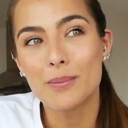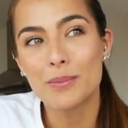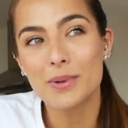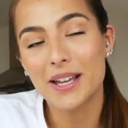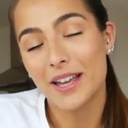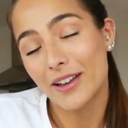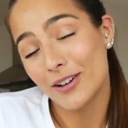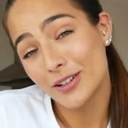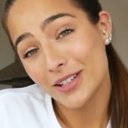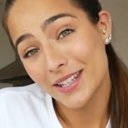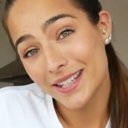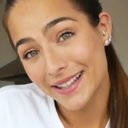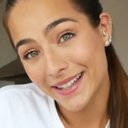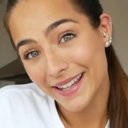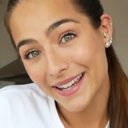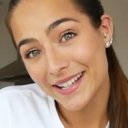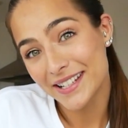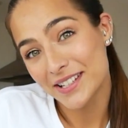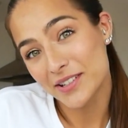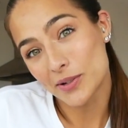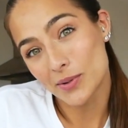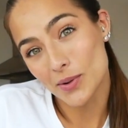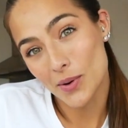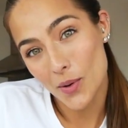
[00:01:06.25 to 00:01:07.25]

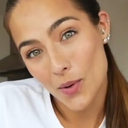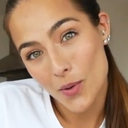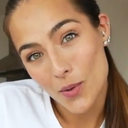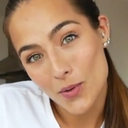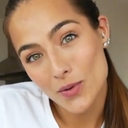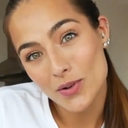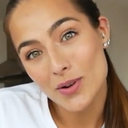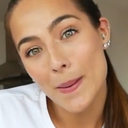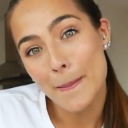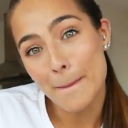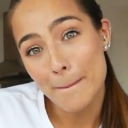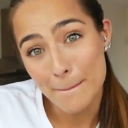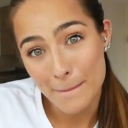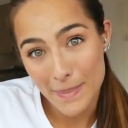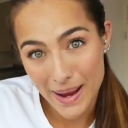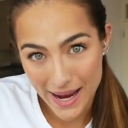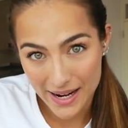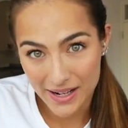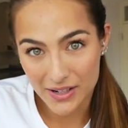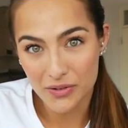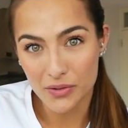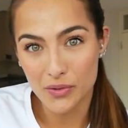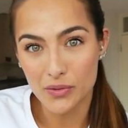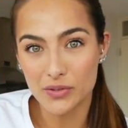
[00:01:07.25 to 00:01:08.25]
calculate your own
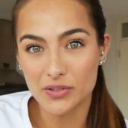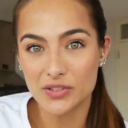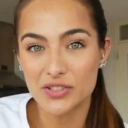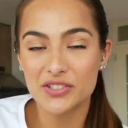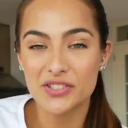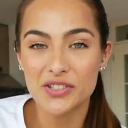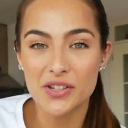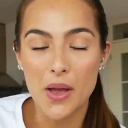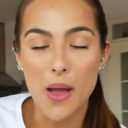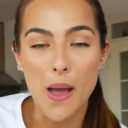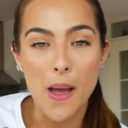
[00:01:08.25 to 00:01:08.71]
macros.